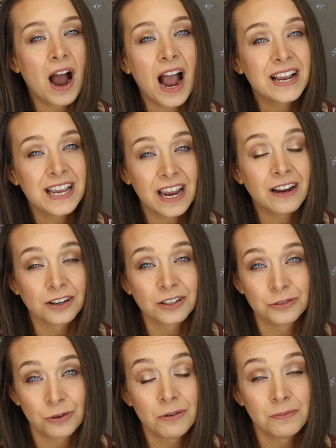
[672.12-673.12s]
I can't
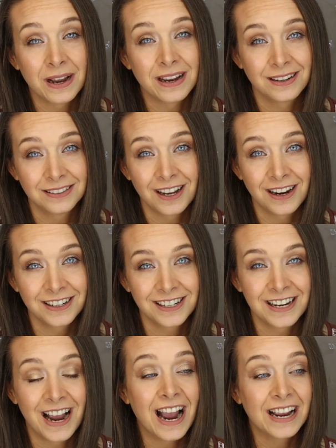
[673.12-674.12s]
control my
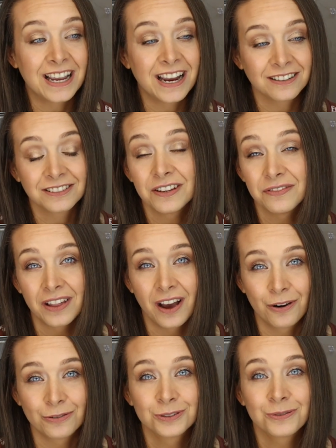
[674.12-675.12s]
anxiety. I can't leave the
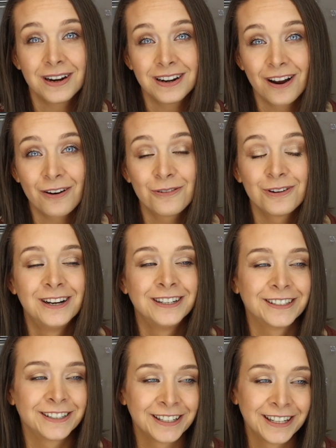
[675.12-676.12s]
house right now.
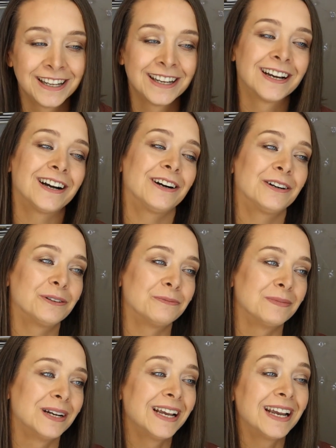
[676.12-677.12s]

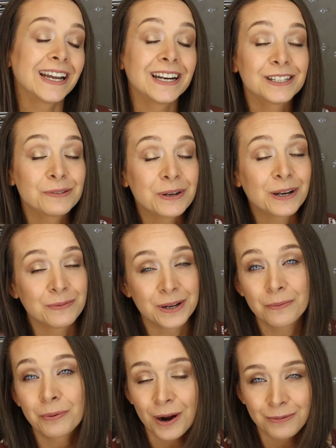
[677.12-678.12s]
And it's
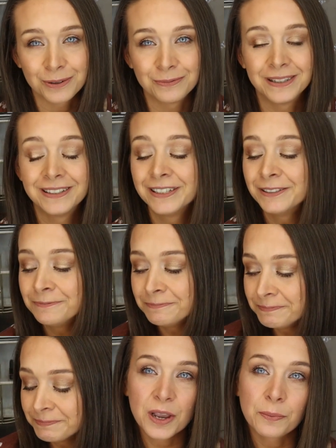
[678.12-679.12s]
becoming a problem.
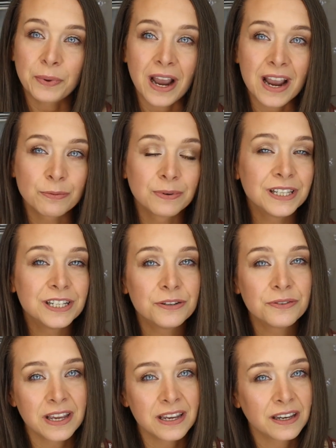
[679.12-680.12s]
But I really
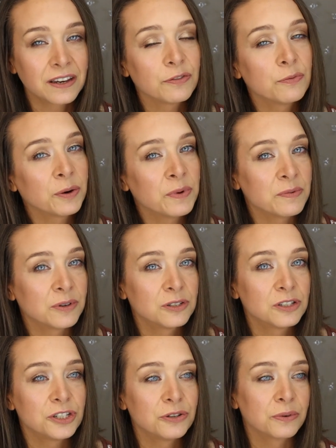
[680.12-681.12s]
do think if more
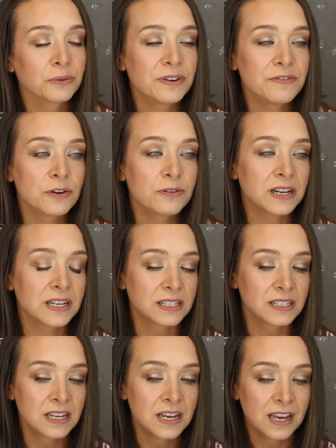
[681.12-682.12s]
people do
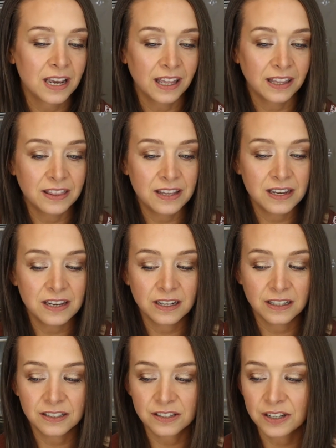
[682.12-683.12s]
refocus the
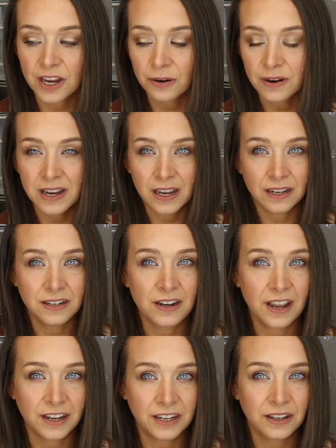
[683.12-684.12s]
scary and
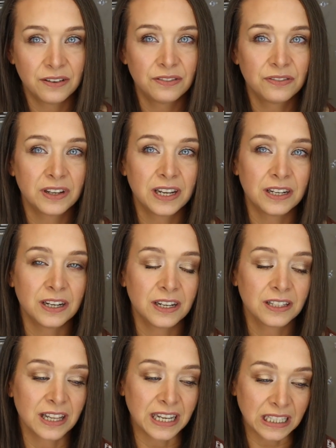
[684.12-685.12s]
negative and
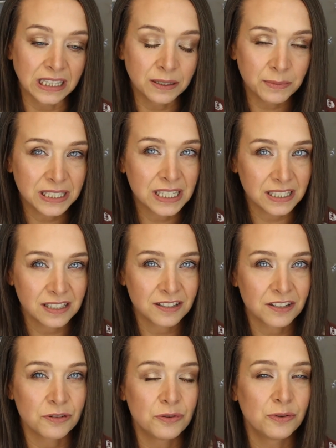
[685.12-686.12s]
like limit it
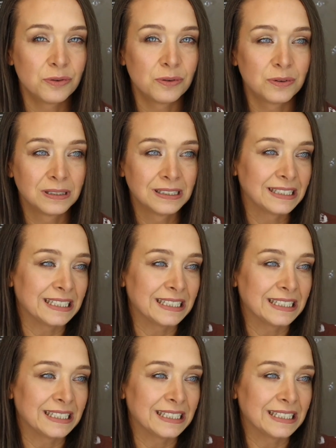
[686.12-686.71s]
to